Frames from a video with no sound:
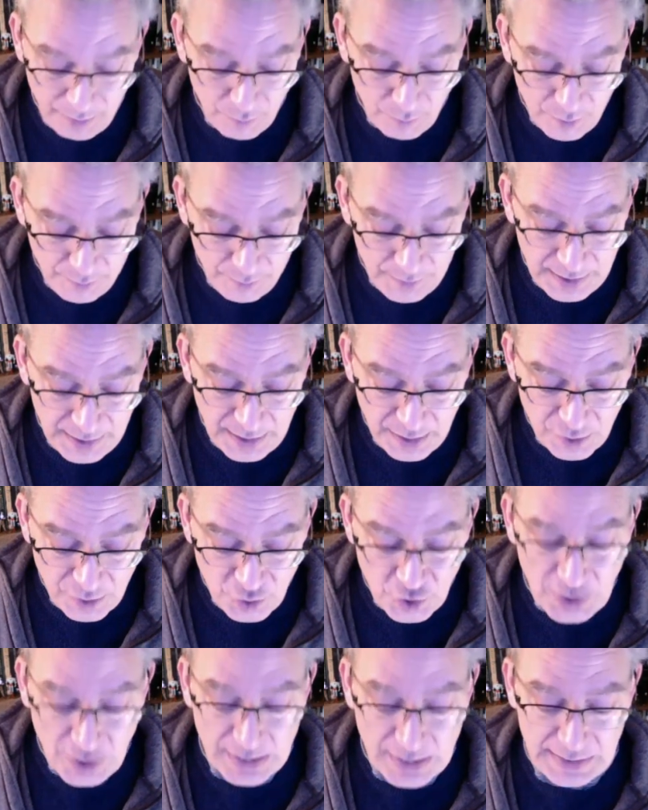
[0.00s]
would be
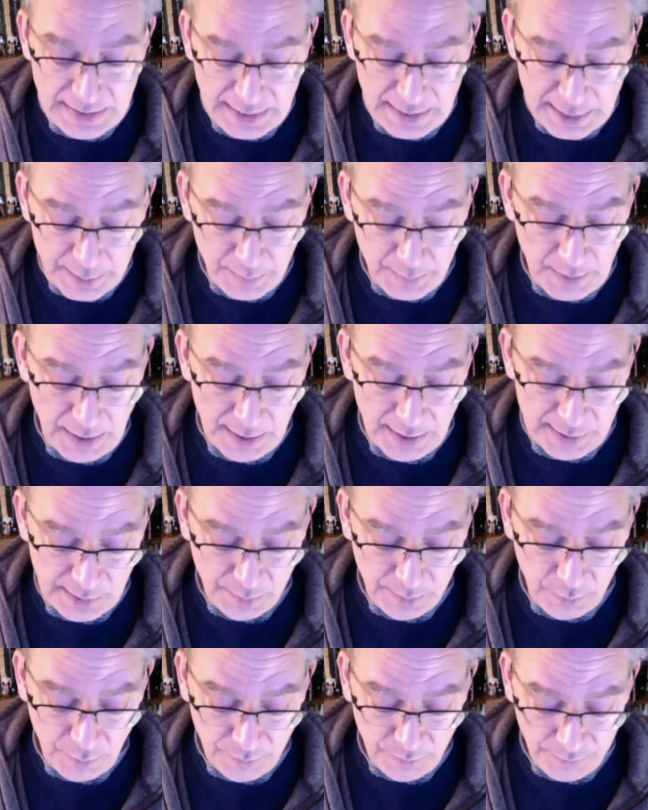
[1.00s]
just as
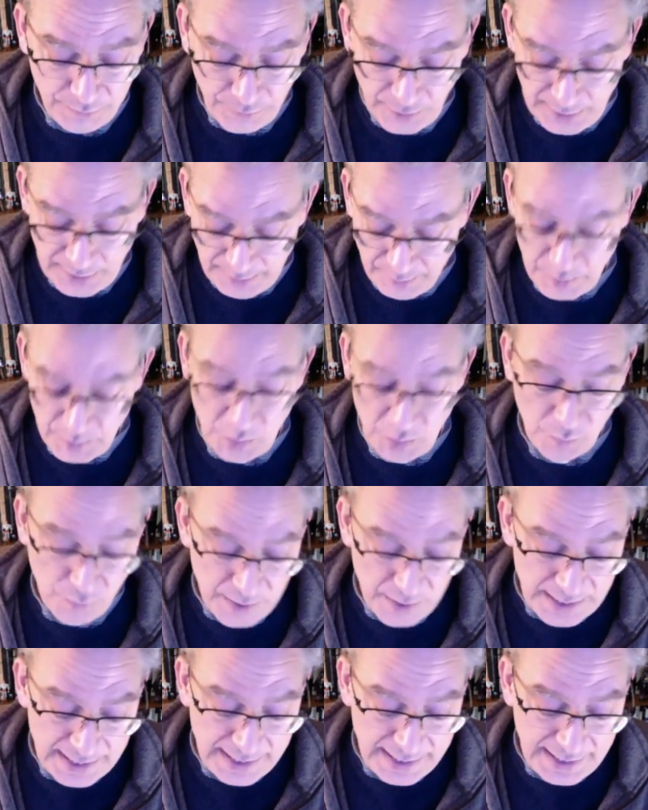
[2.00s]
possible for him to
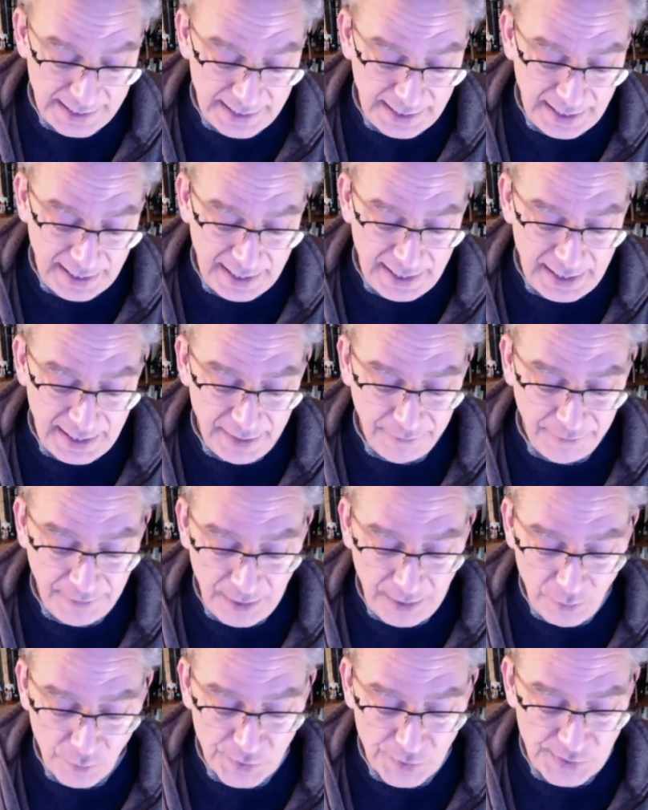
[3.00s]
read if
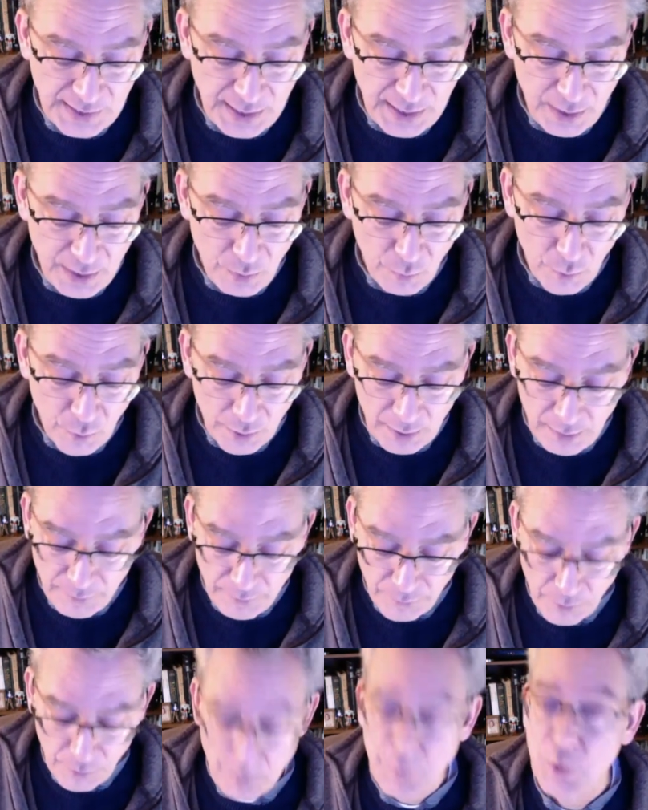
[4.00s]
he were, say, working
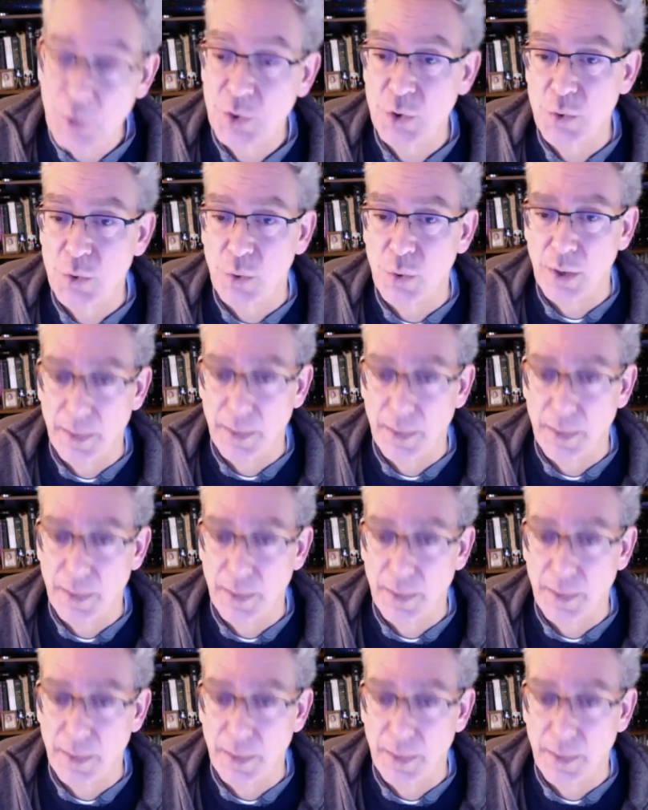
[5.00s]
for a bookstore